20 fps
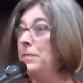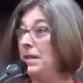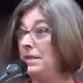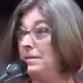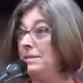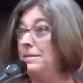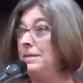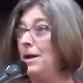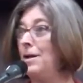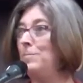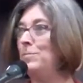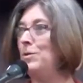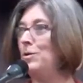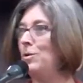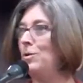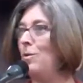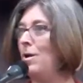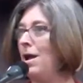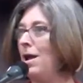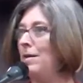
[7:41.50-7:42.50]
Stop the
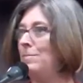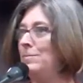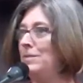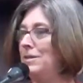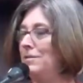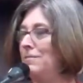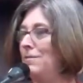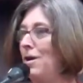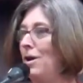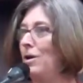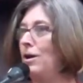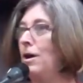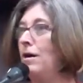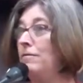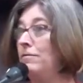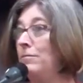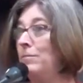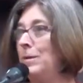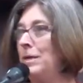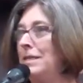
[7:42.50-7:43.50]
crimes of our
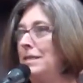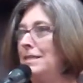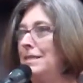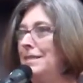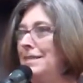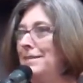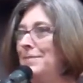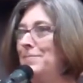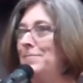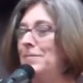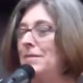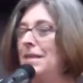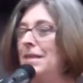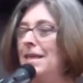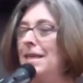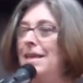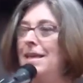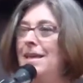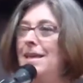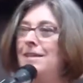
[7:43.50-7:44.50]
government.
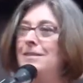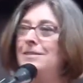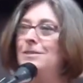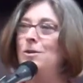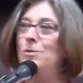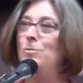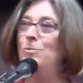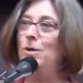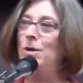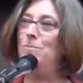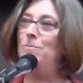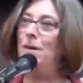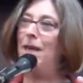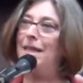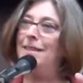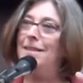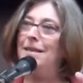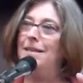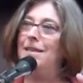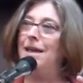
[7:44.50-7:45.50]
So we'd
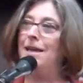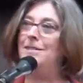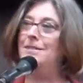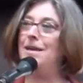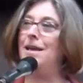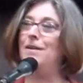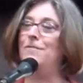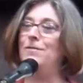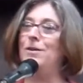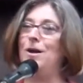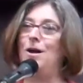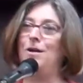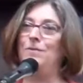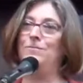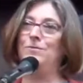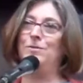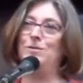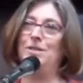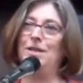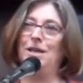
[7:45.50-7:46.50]
mainly like to have a
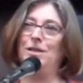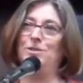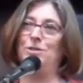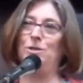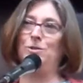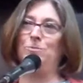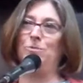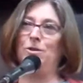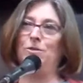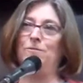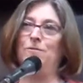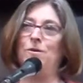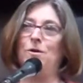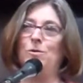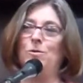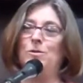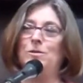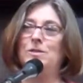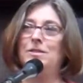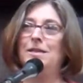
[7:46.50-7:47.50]
conversation with
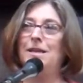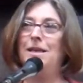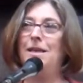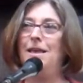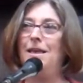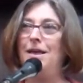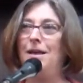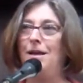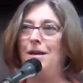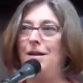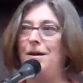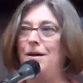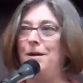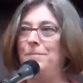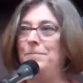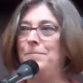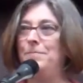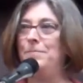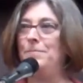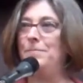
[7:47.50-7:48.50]
folks,
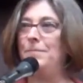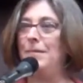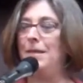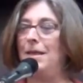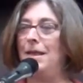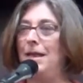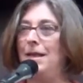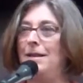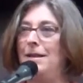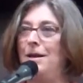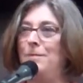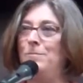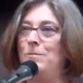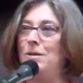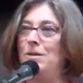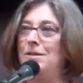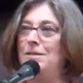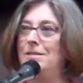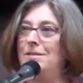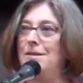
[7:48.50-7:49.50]
and I'm
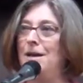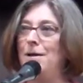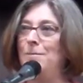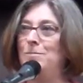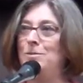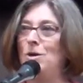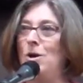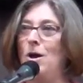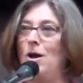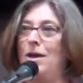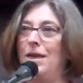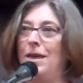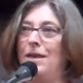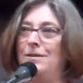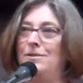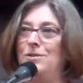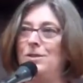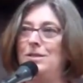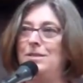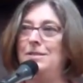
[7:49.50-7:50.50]
going to stop
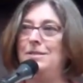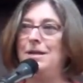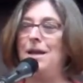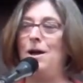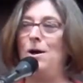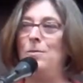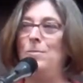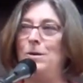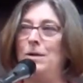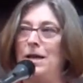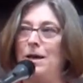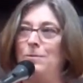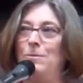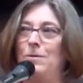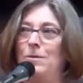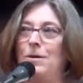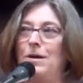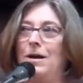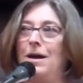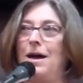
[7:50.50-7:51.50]
talking just now,
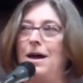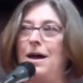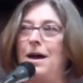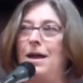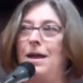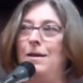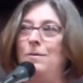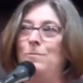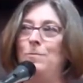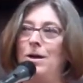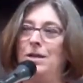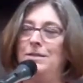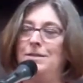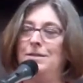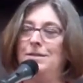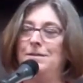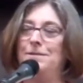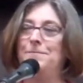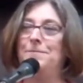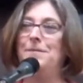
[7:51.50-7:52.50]
but I want
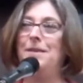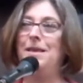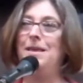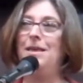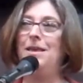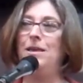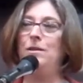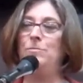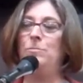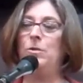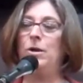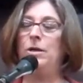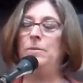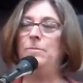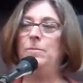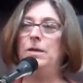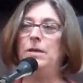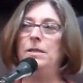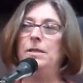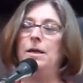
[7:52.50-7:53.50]
to
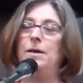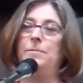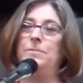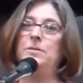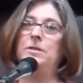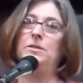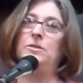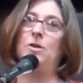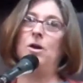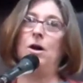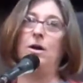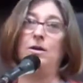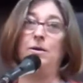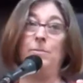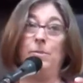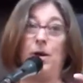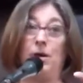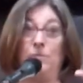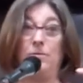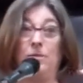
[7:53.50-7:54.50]
bring Bill up to talk
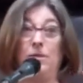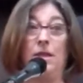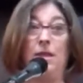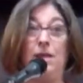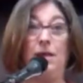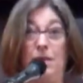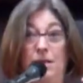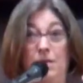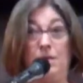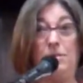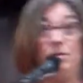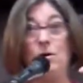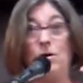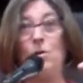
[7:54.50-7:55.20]
about the